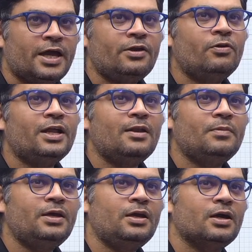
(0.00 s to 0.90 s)
you tell
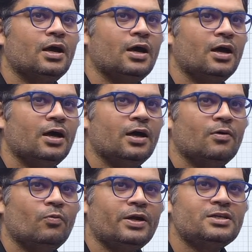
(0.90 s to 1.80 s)
me
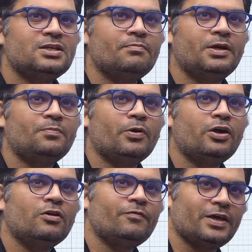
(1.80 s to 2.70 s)
what is the midpoint
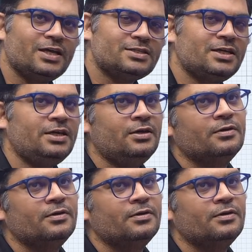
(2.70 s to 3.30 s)
of AC?